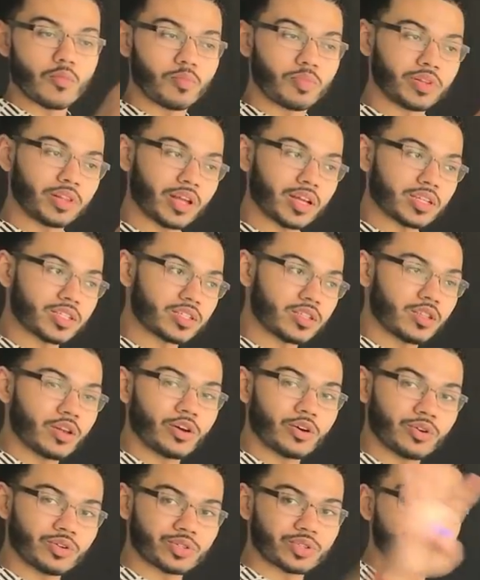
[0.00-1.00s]
plus
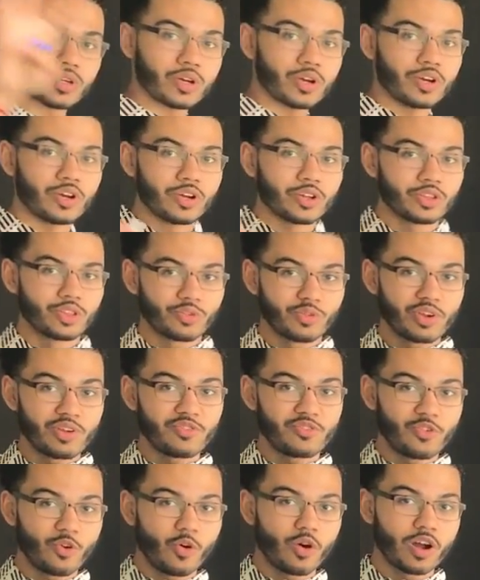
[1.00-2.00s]
those three,
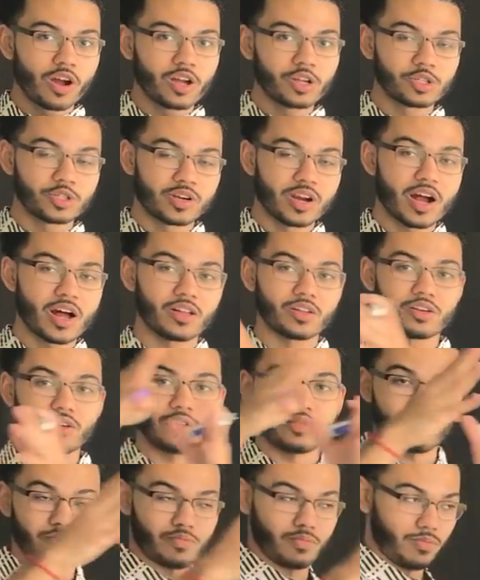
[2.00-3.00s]

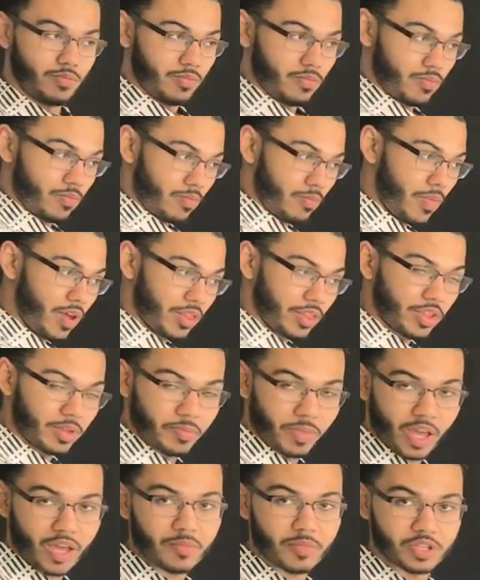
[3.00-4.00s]
$400 monthly
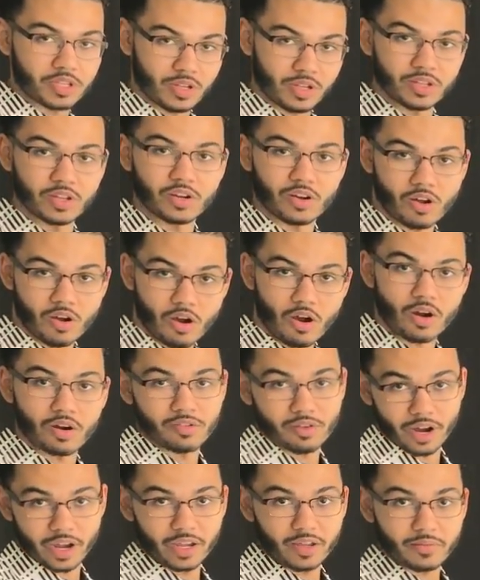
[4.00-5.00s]
payments on the
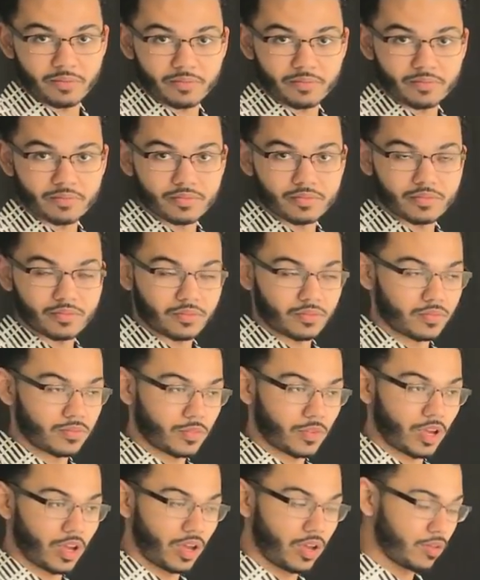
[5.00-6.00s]
car, right?
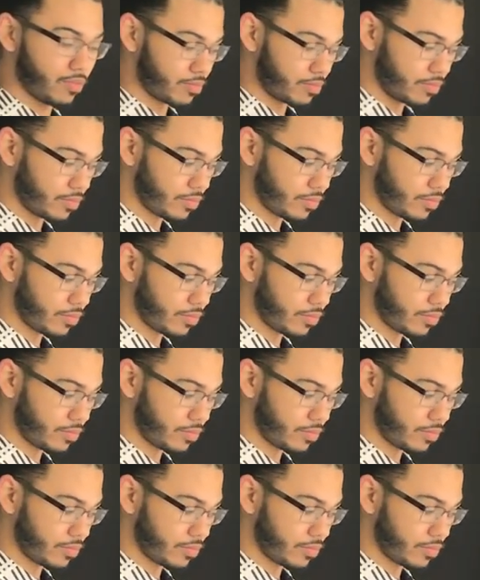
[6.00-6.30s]
Okay.